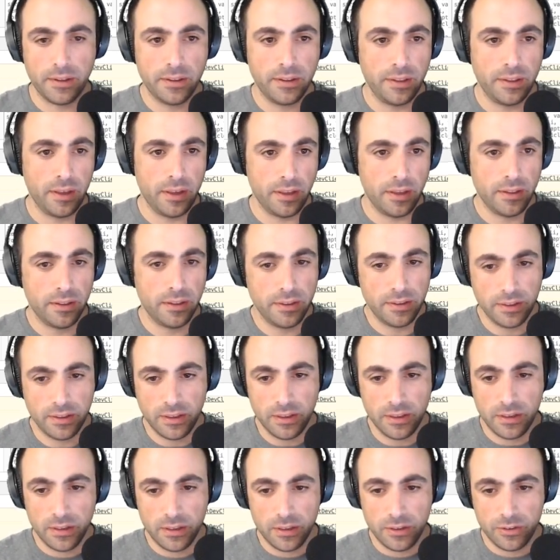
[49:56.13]
Yeah.
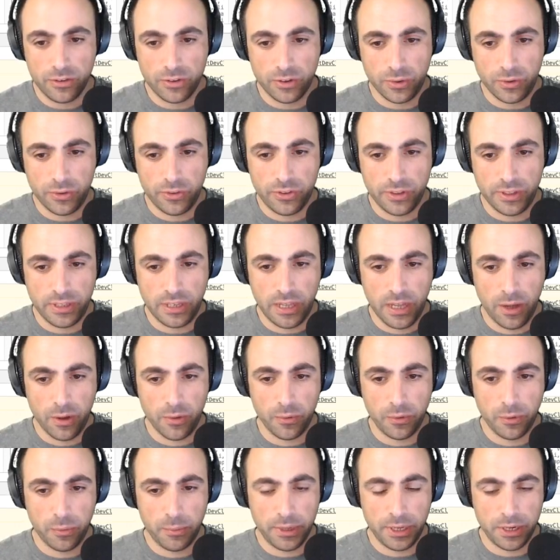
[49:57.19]
So you see now,
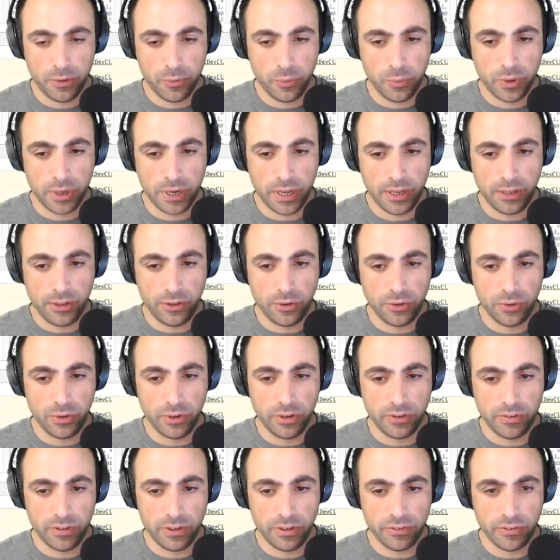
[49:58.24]
no matter what I do,
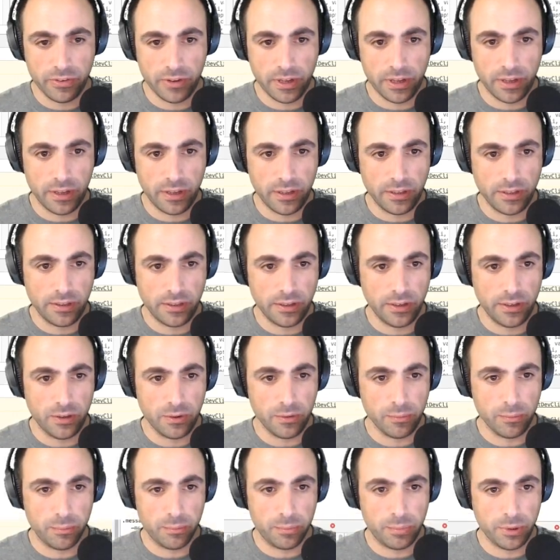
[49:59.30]
even if I,
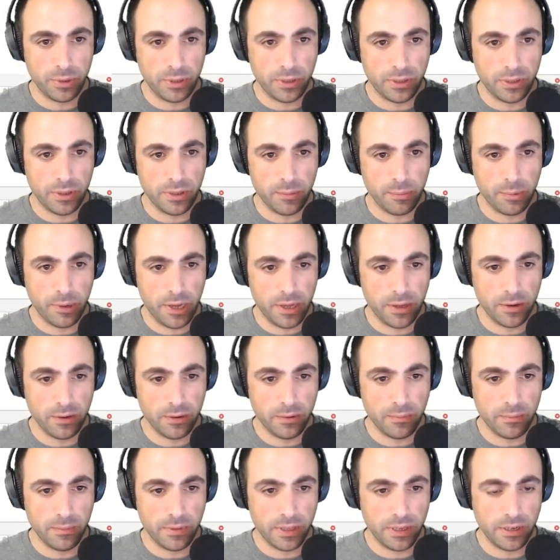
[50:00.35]
put it in the
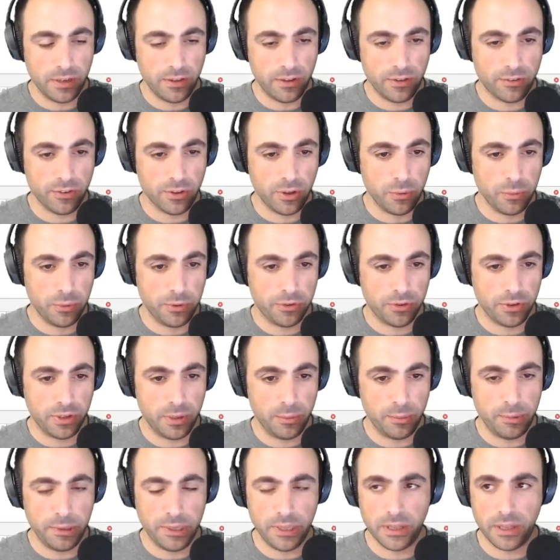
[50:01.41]
bottom, then it's always going to
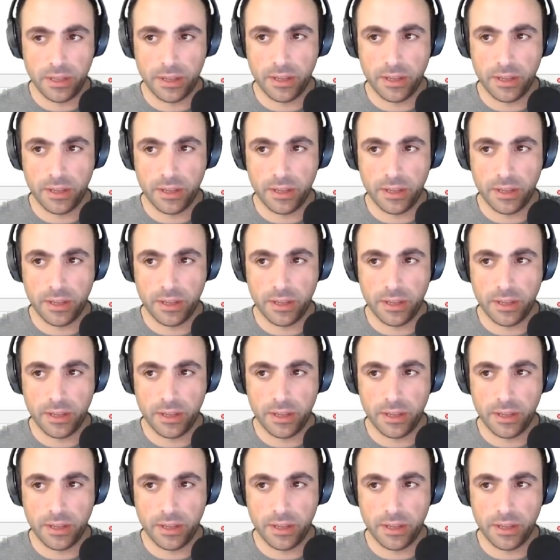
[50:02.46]
be like in